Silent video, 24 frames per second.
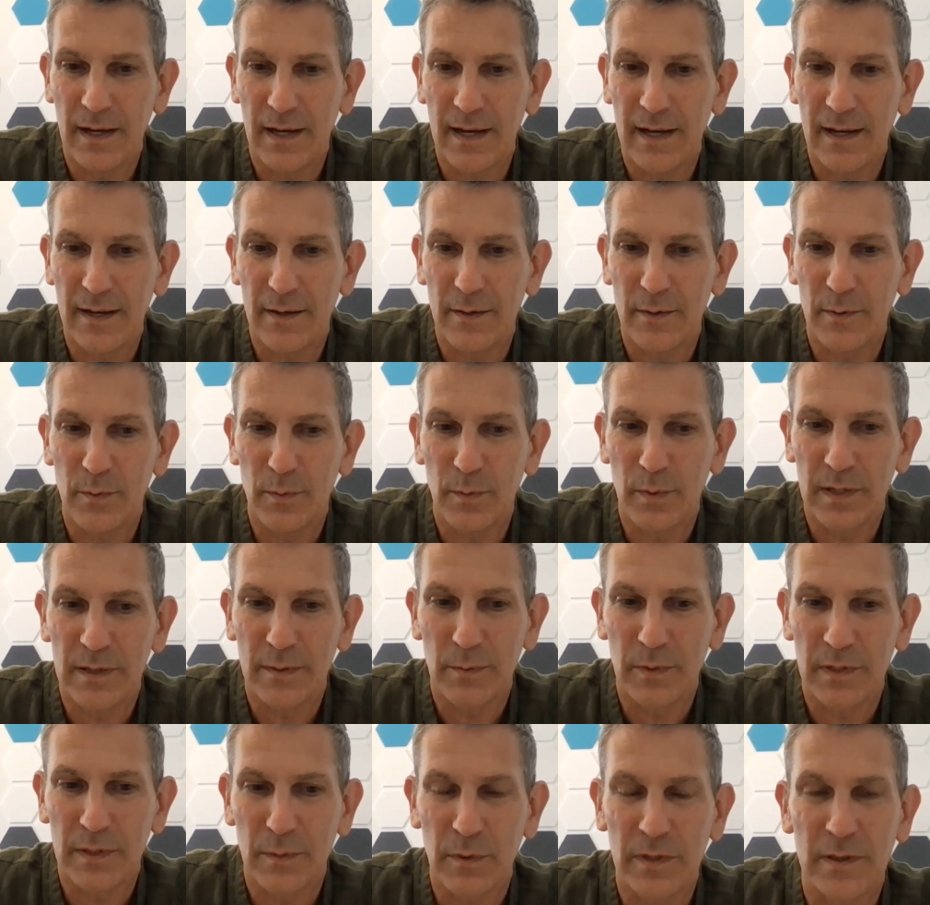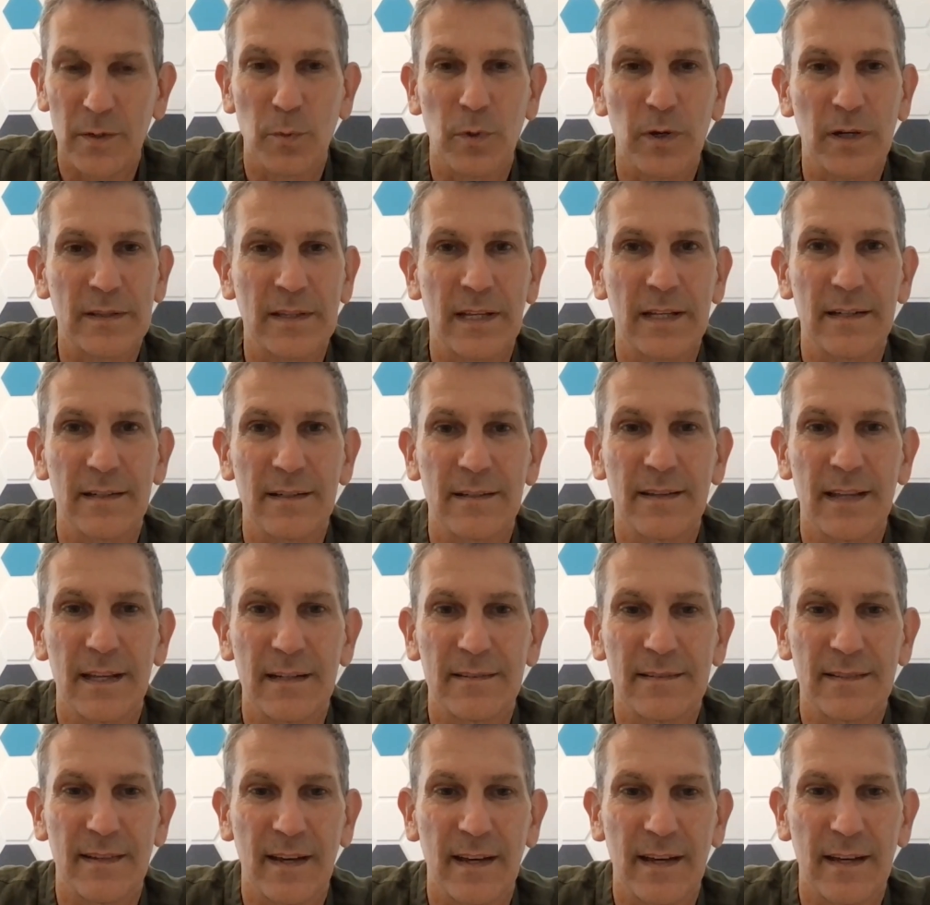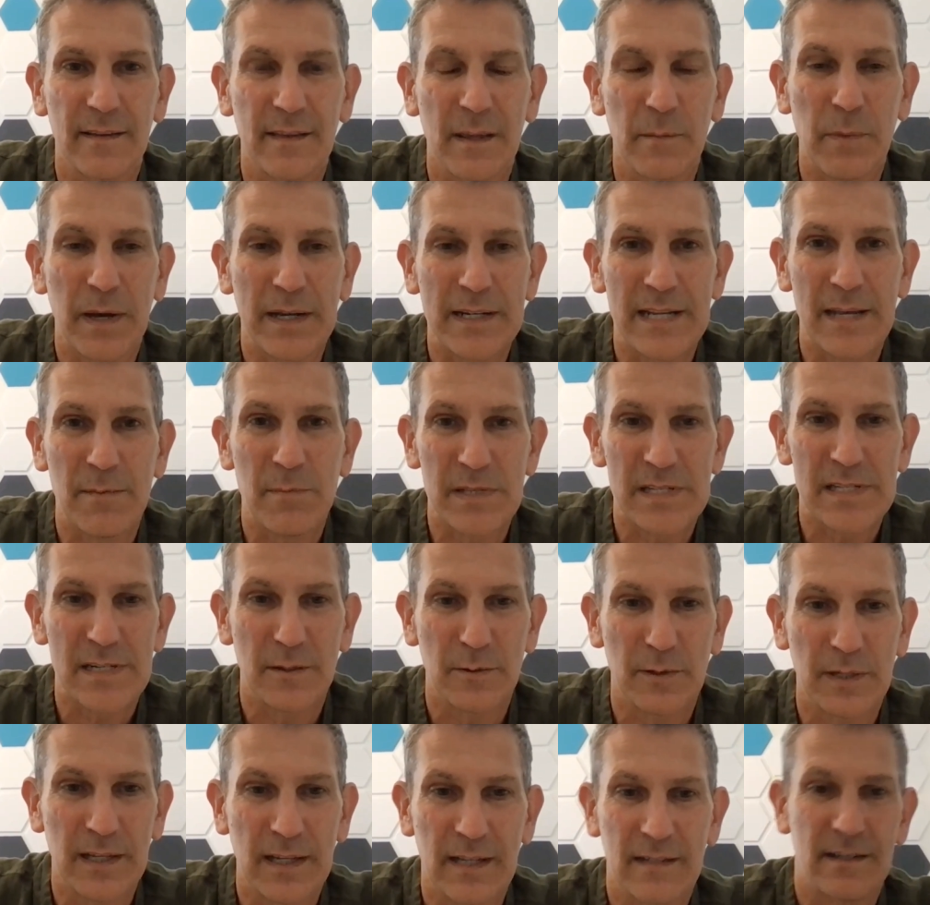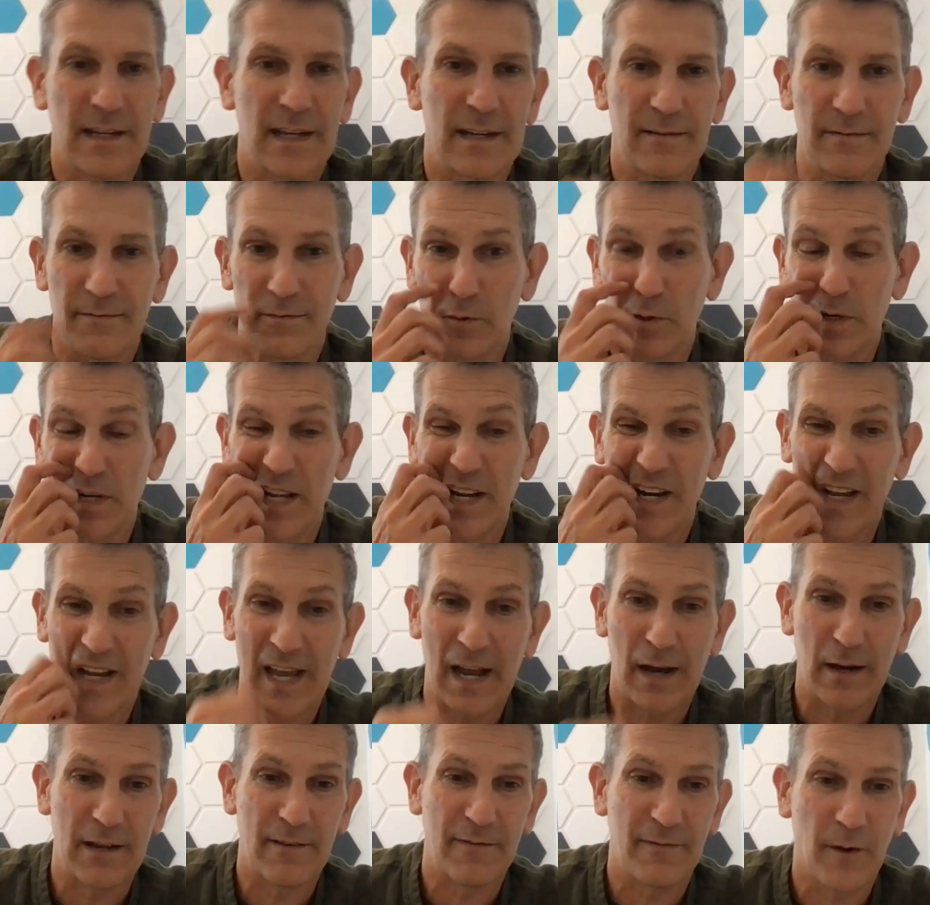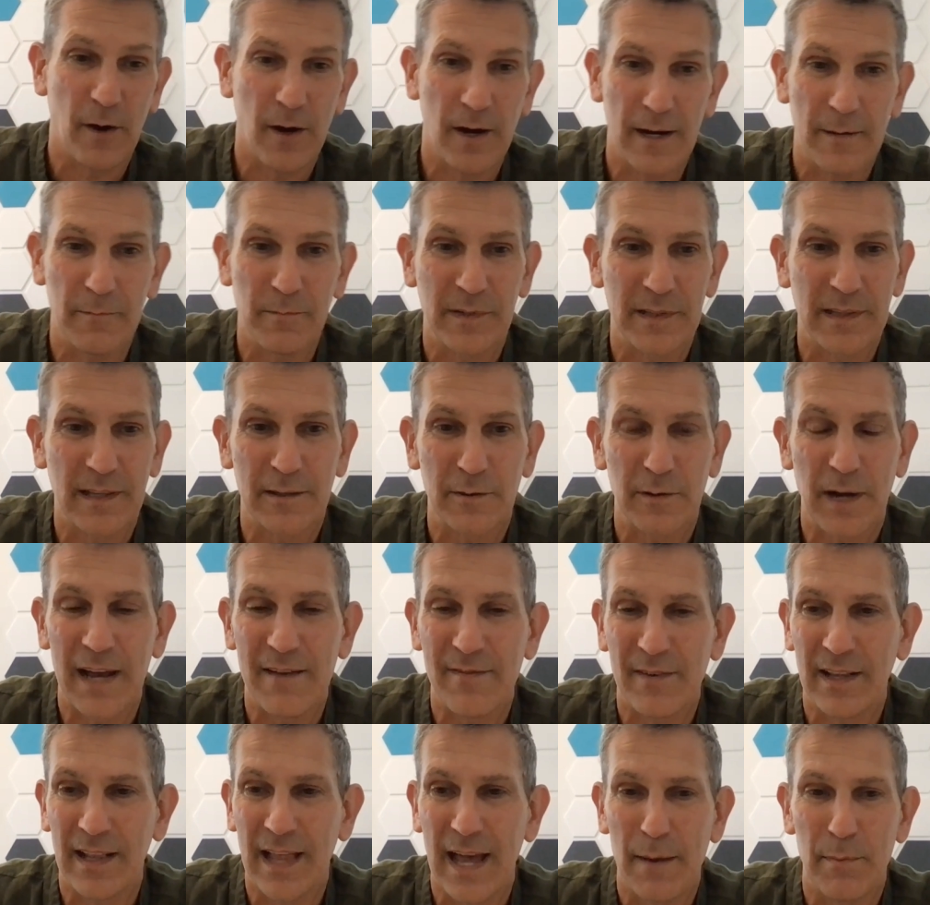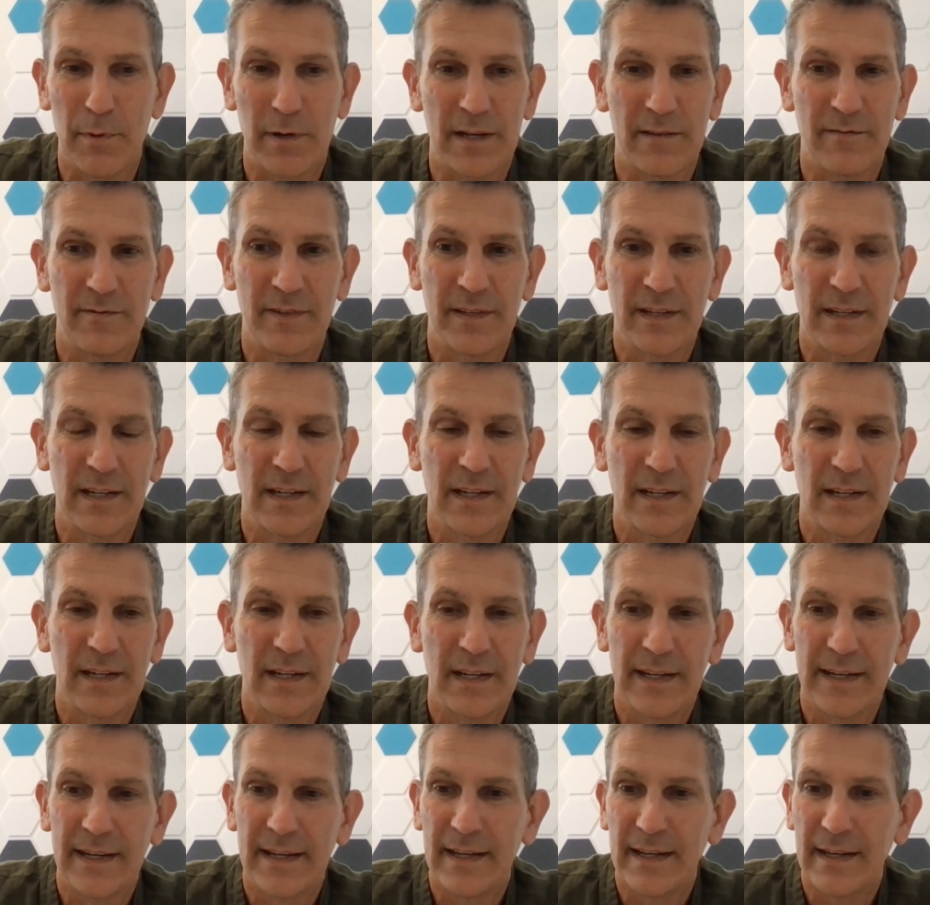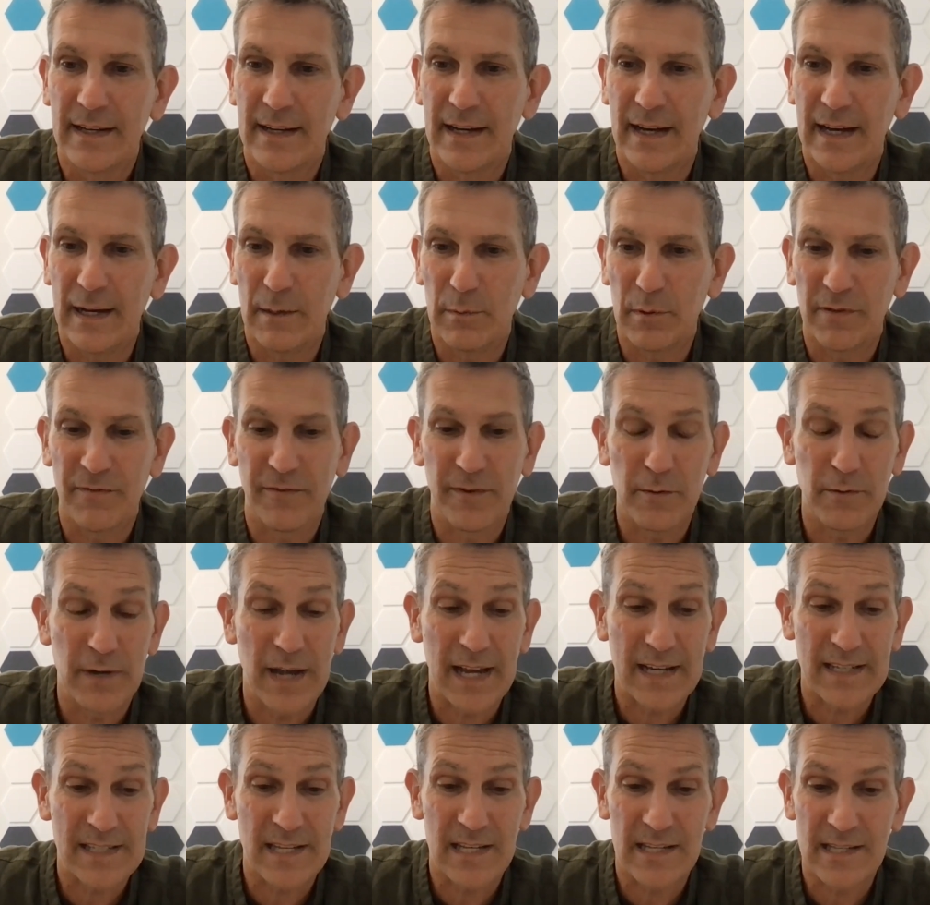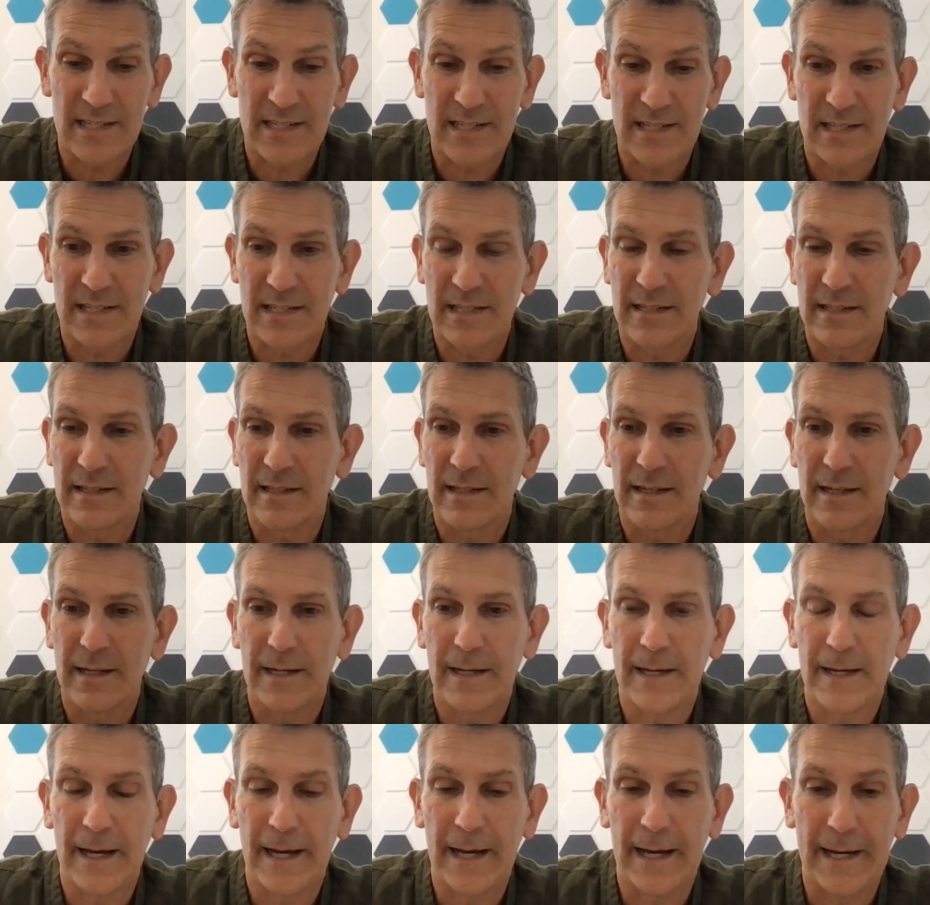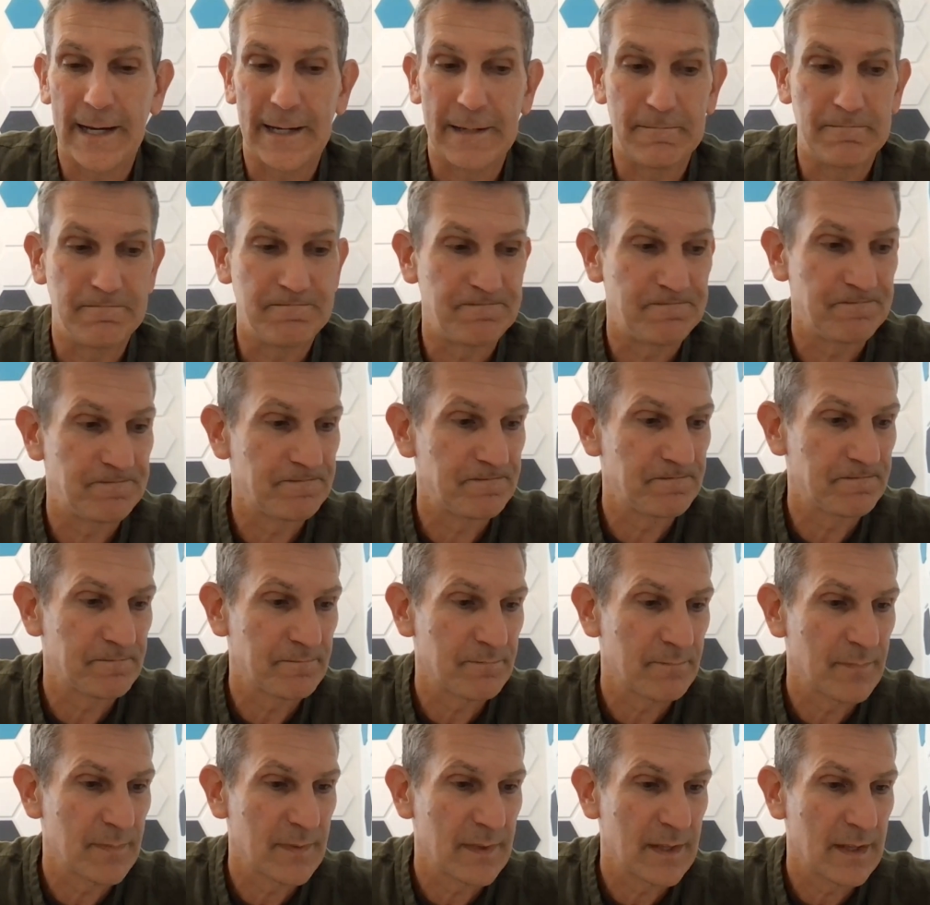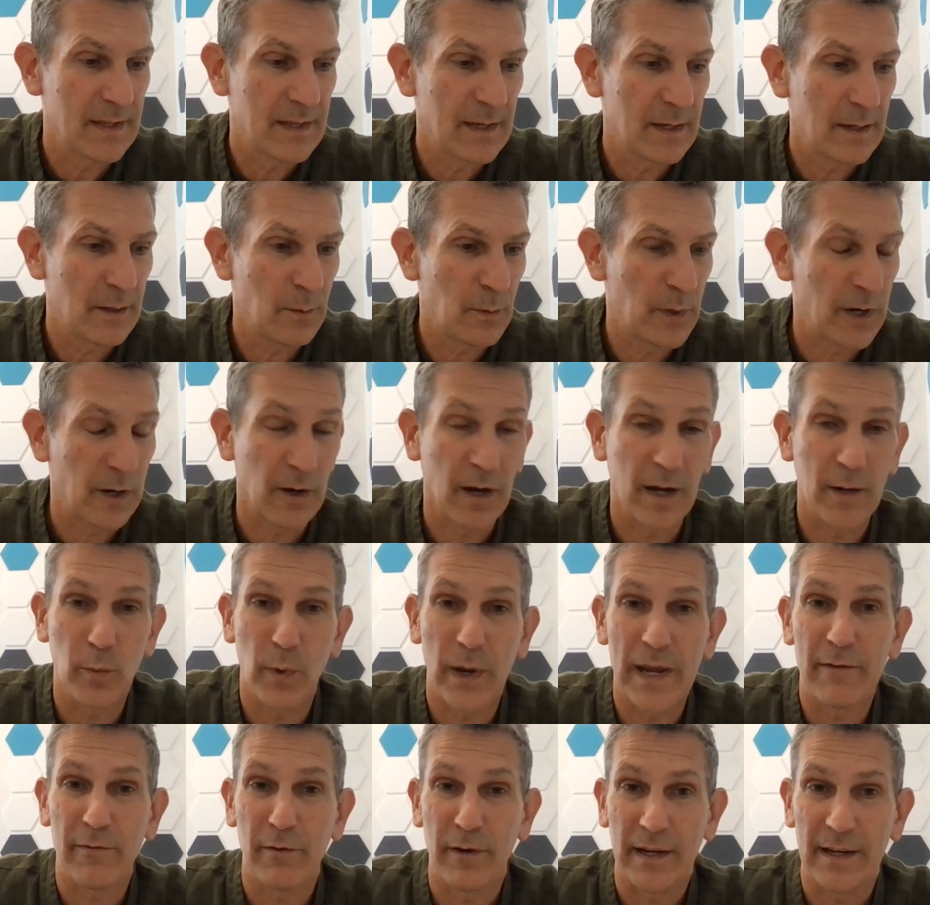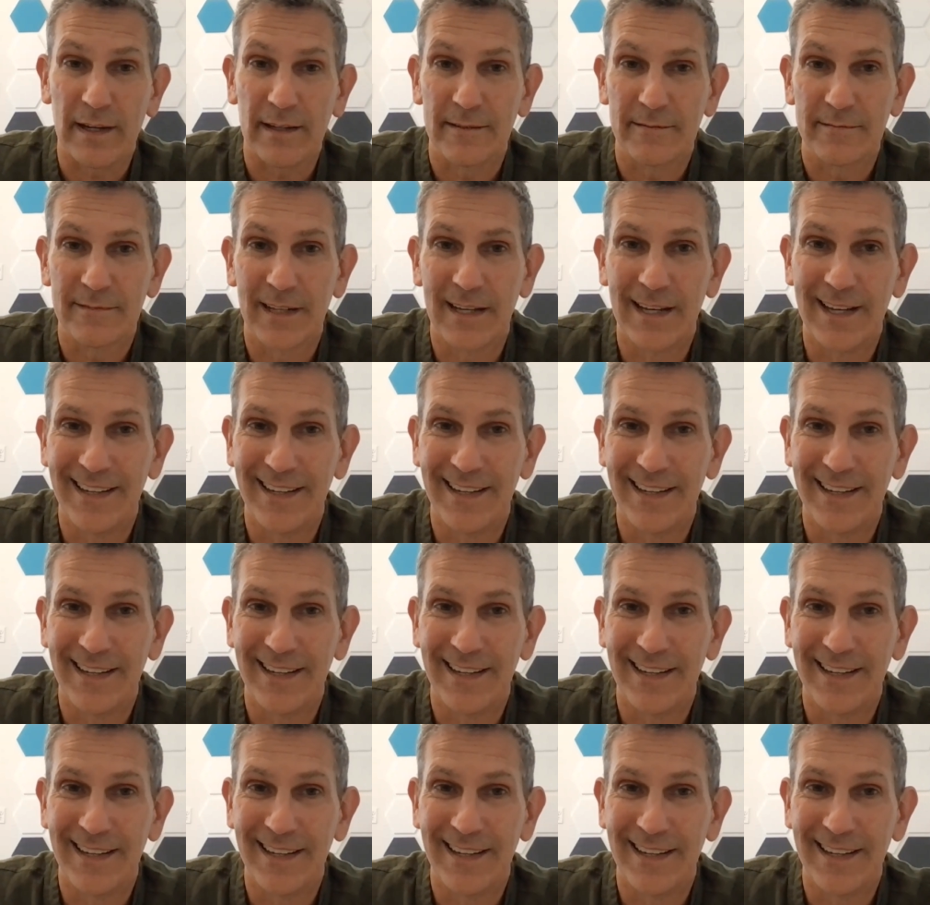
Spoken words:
with the work that my team is doing at Veridian at County Farm, with the Thrive Collaborative, with FEW Nexus, we are unwavering